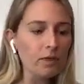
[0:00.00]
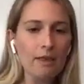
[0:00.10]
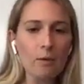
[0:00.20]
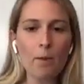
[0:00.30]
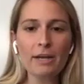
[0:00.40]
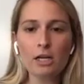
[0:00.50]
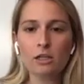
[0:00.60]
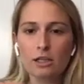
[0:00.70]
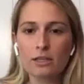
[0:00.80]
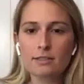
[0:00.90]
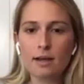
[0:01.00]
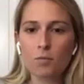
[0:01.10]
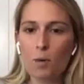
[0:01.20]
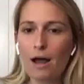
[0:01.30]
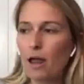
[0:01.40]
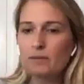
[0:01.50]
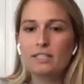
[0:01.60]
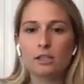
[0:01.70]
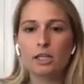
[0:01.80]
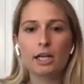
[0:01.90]
they want me to clean stuff while I'm
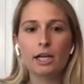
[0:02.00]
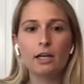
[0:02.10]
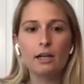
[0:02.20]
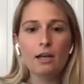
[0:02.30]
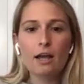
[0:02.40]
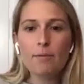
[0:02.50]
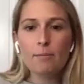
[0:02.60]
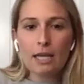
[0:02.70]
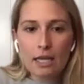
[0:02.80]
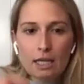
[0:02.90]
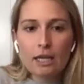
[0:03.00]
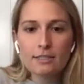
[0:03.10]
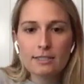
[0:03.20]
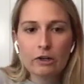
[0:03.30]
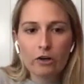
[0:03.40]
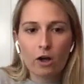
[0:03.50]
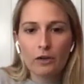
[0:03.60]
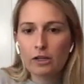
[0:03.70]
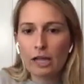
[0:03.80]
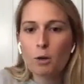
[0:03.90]
still eating it. I'm like eating cereal
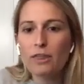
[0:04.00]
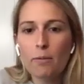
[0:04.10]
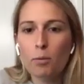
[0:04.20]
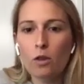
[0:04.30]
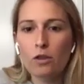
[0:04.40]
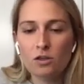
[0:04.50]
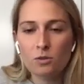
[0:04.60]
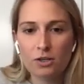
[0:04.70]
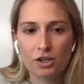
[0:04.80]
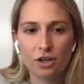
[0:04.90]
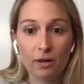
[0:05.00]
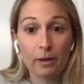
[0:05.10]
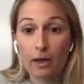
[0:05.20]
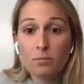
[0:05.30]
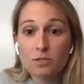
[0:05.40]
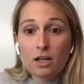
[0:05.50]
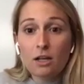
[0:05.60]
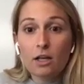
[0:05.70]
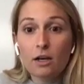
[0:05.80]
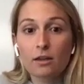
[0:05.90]
and they're like, put that bowl in the dishwasher. And I'm like, I'm
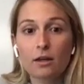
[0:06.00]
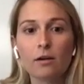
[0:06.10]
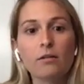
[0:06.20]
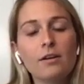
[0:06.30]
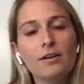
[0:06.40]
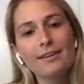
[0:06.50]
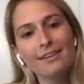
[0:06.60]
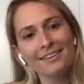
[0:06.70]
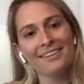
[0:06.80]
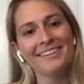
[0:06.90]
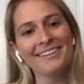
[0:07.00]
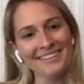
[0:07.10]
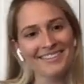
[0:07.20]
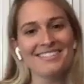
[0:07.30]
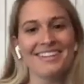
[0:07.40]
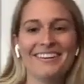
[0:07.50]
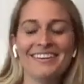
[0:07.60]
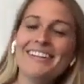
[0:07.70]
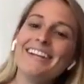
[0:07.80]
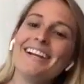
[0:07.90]
still eating though.
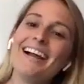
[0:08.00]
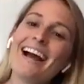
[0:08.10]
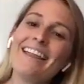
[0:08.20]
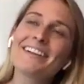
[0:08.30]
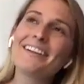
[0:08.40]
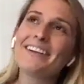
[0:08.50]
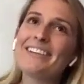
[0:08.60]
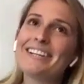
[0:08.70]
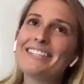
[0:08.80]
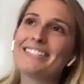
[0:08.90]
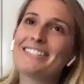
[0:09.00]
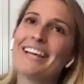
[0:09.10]
So I think a lot of it is just